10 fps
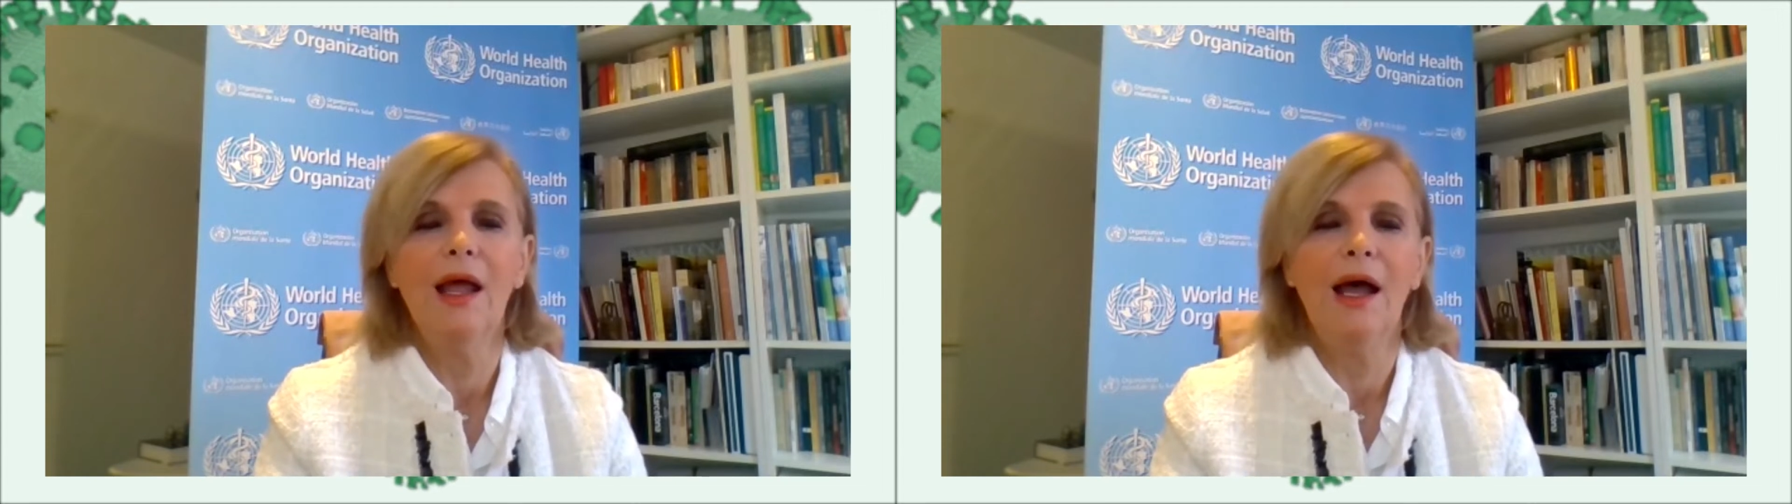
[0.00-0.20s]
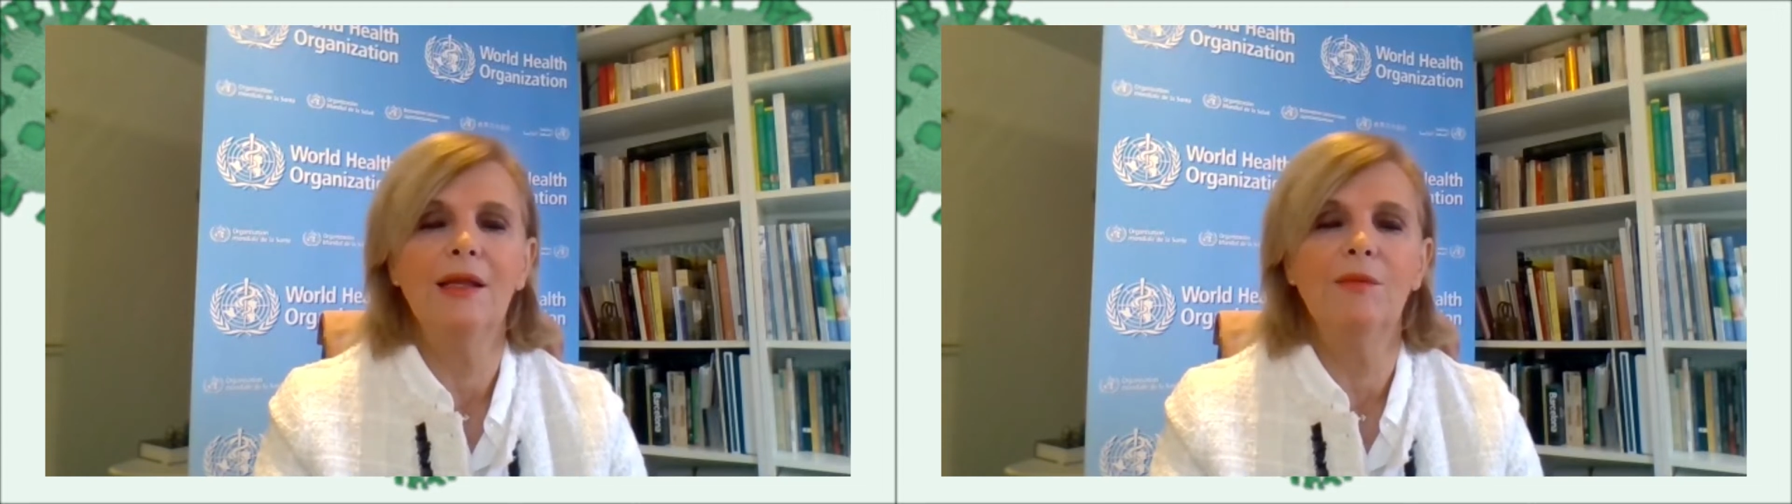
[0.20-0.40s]

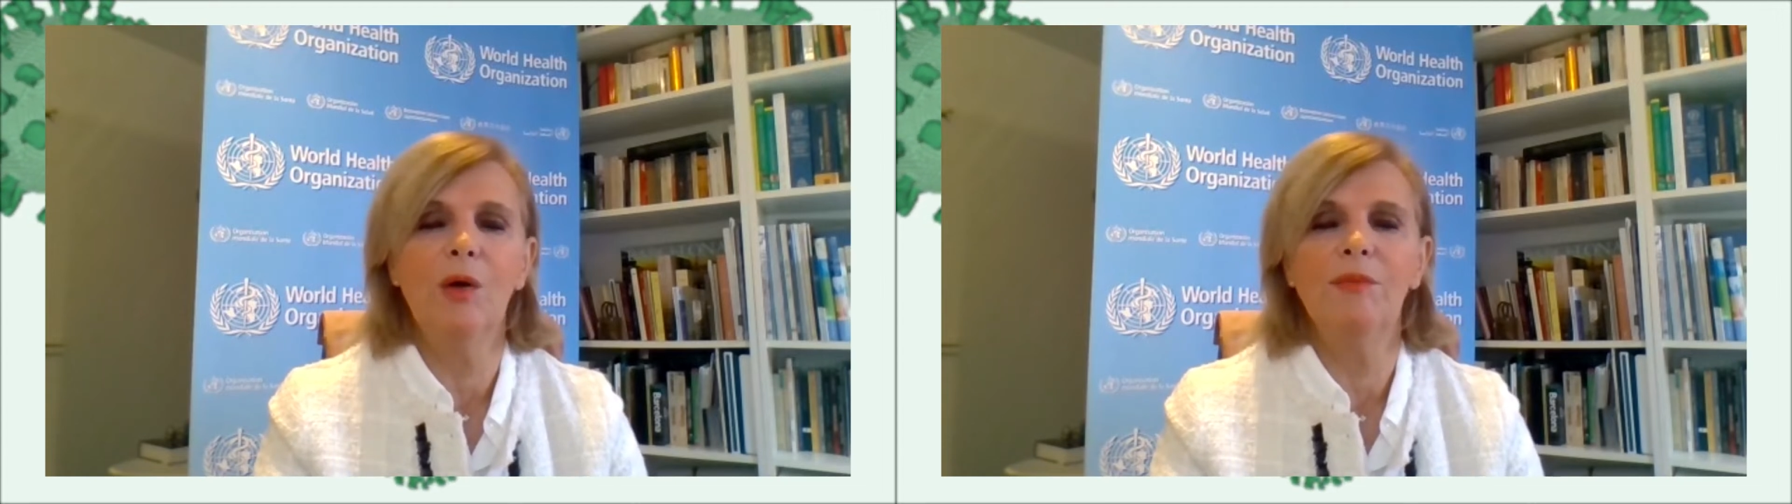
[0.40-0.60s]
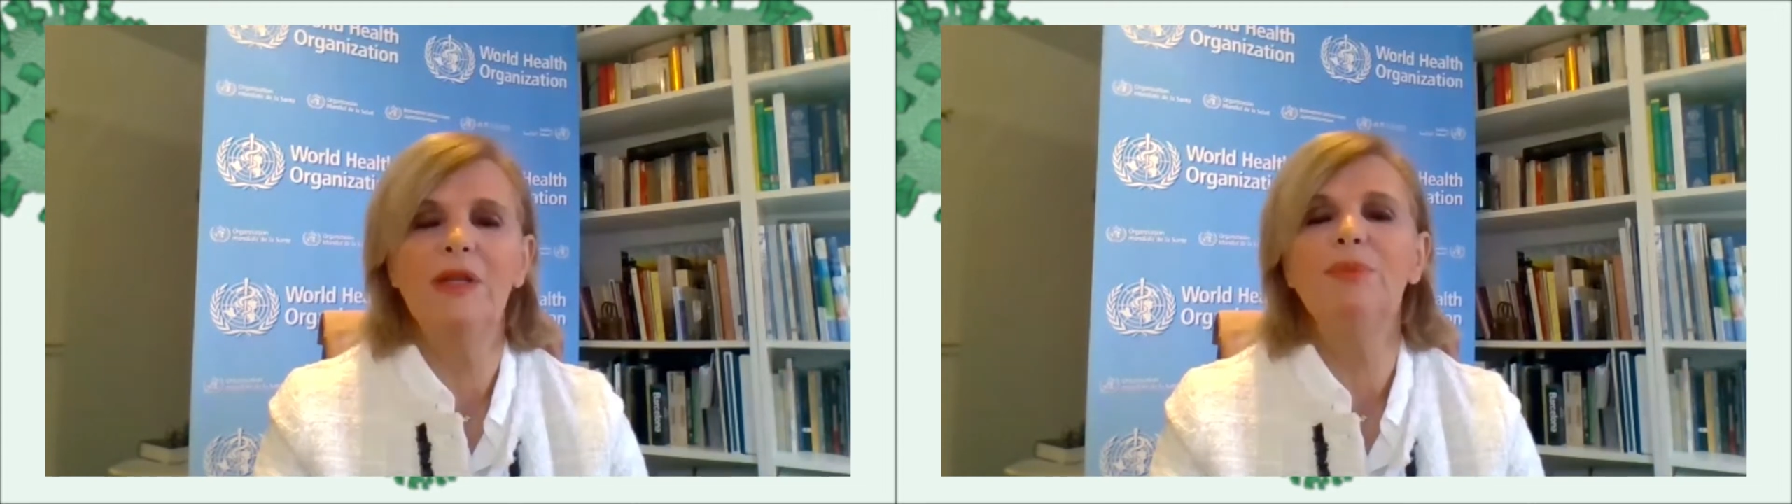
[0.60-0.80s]
at the
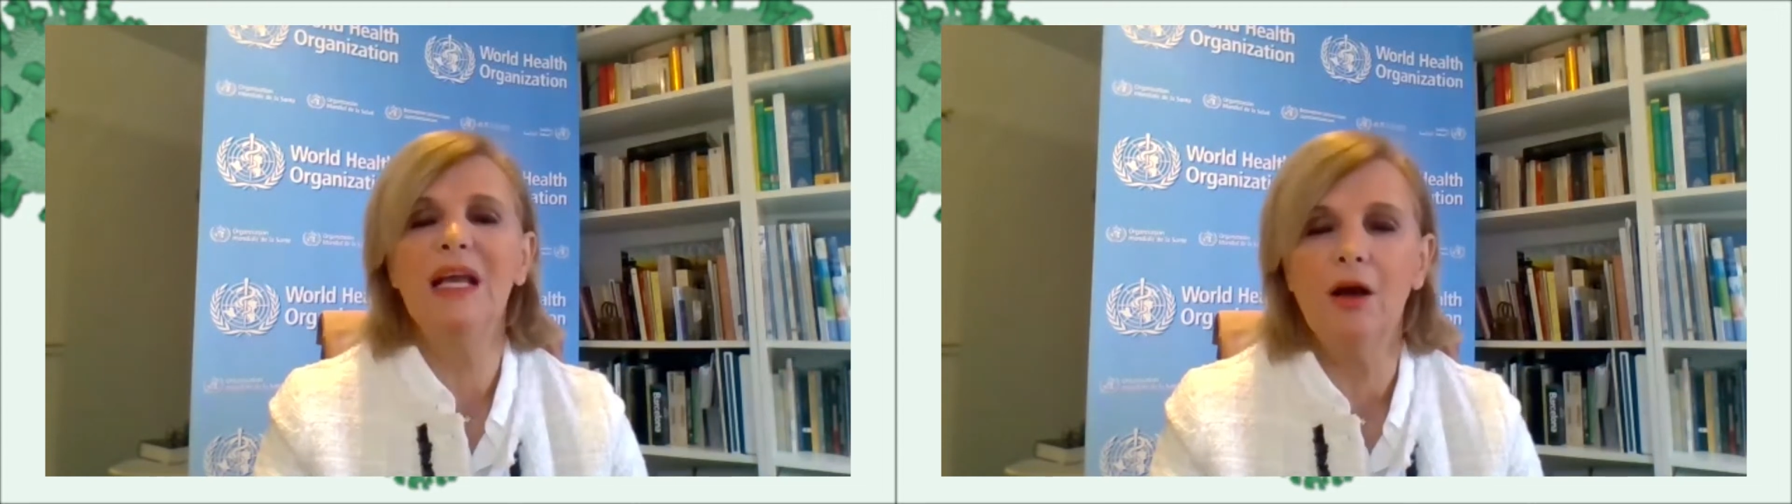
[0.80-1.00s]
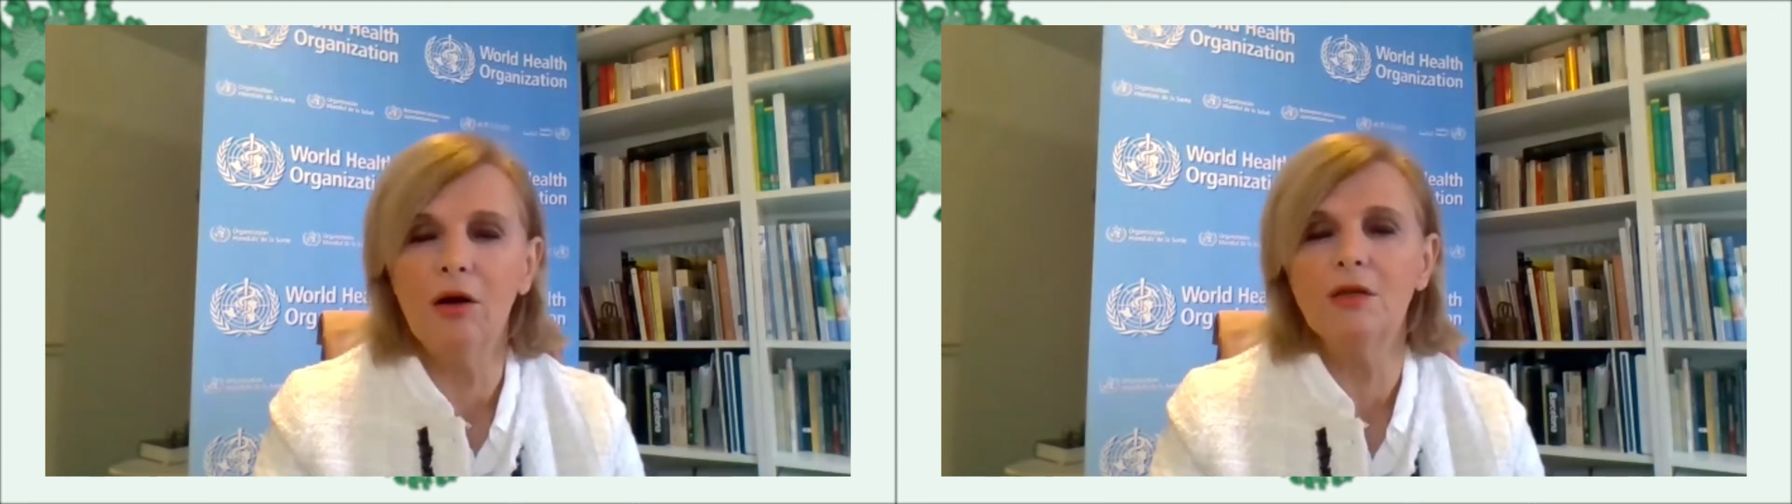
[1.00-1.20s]
moment
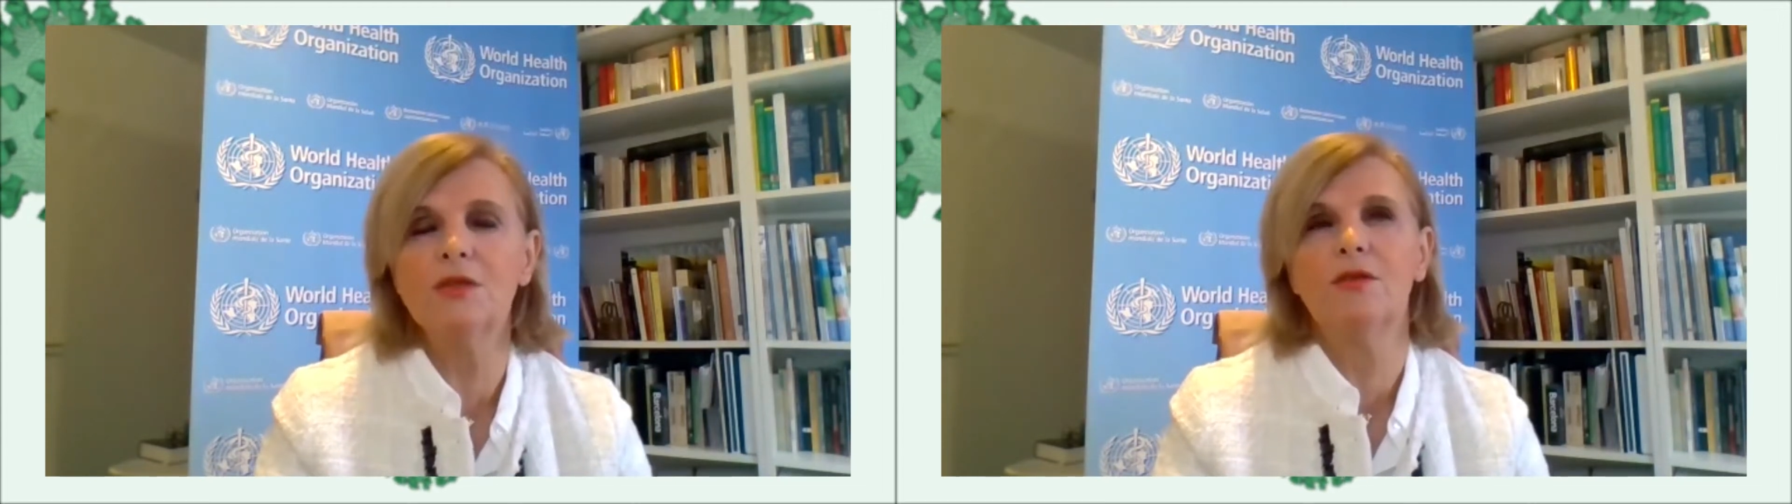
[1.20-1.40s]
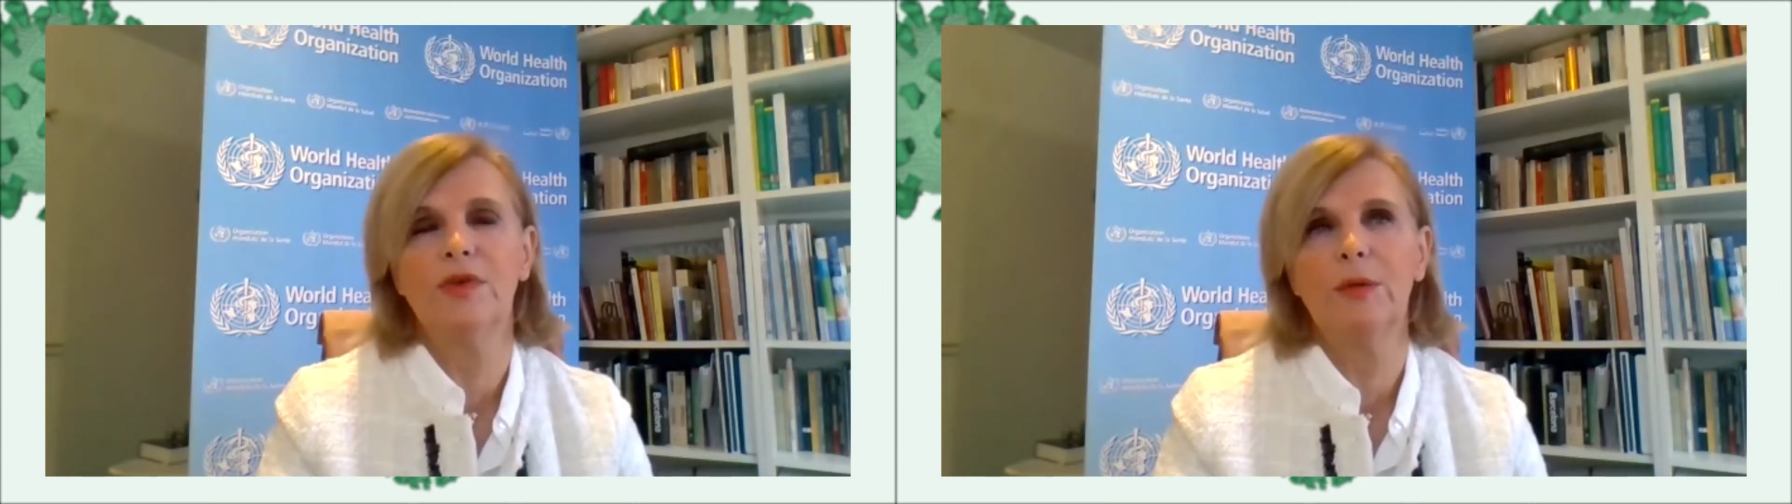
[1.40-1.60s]

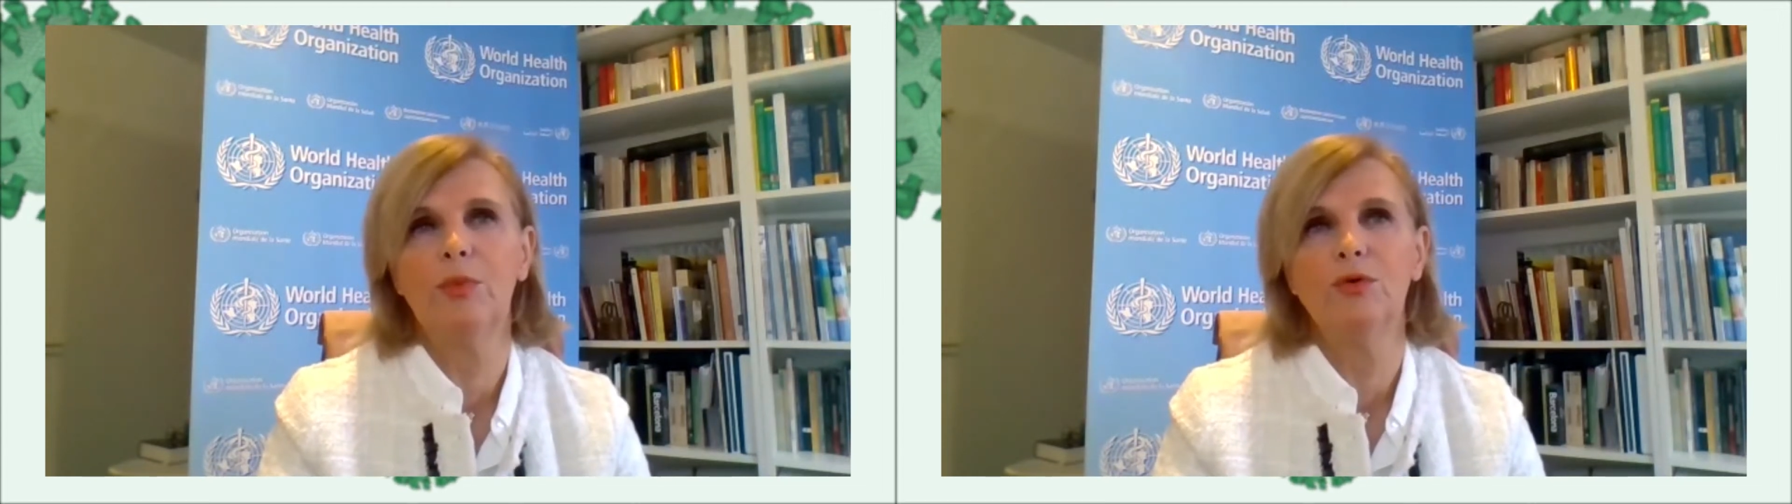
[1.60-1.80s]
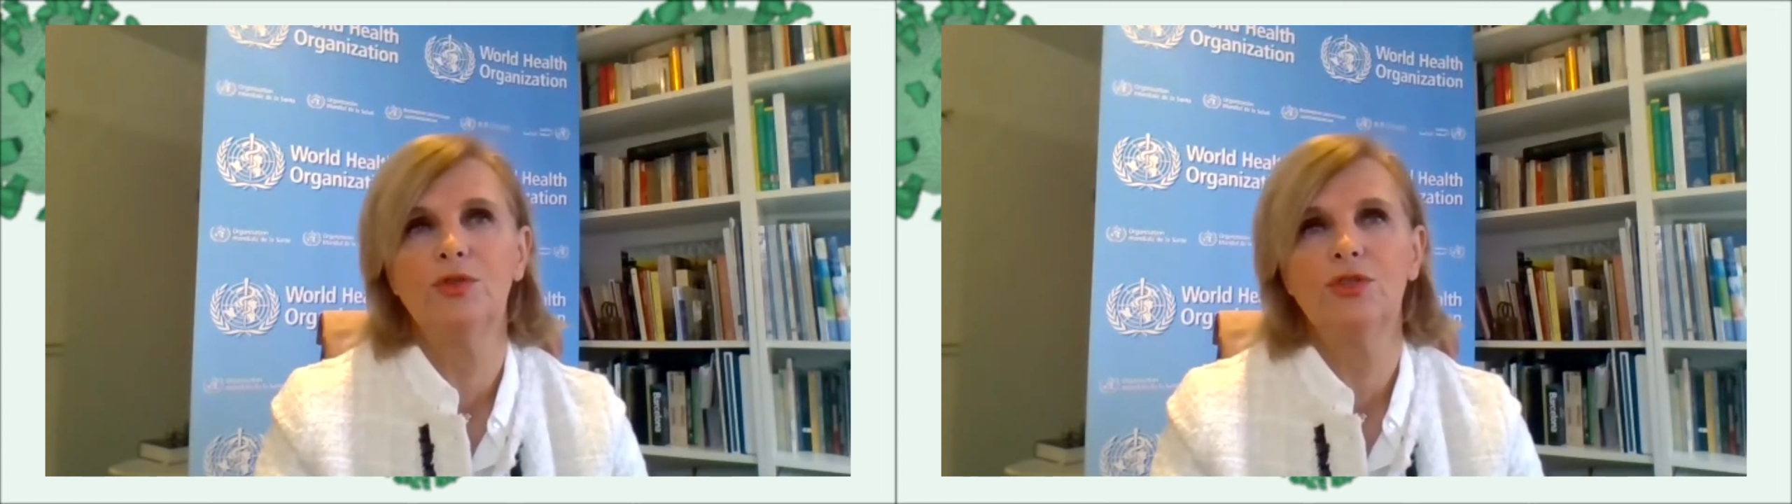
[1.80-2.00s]
because of air
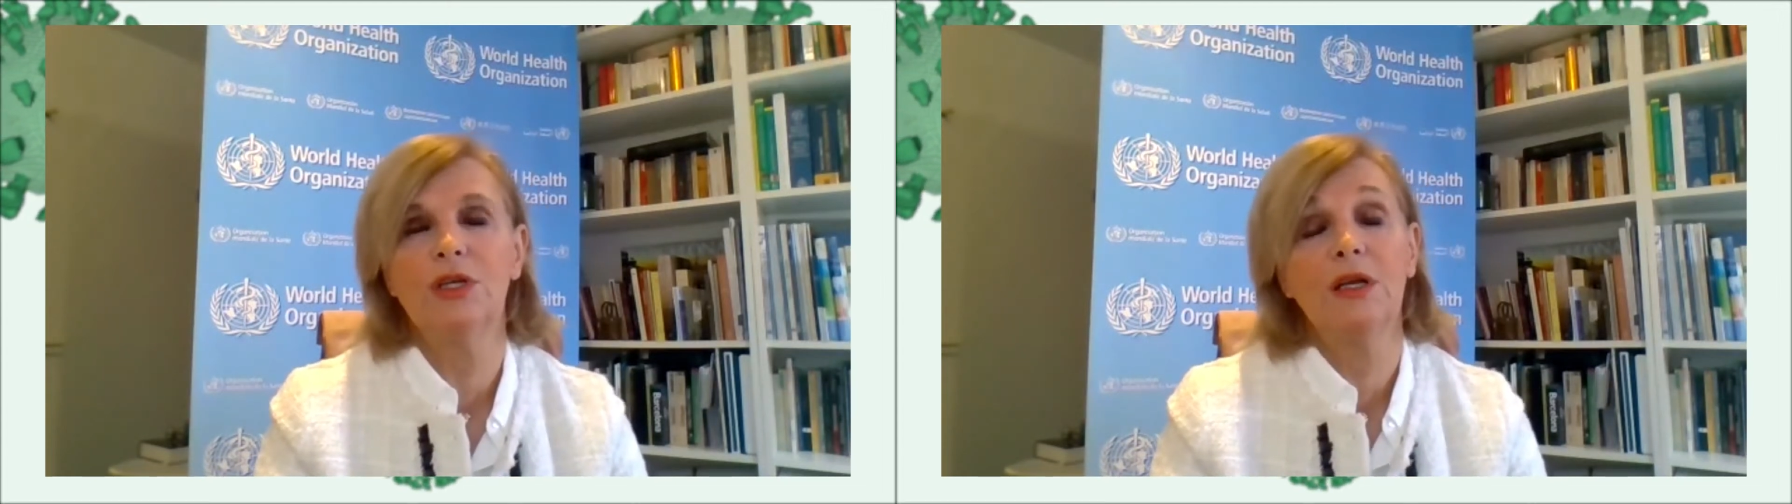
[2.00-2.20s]
pollution.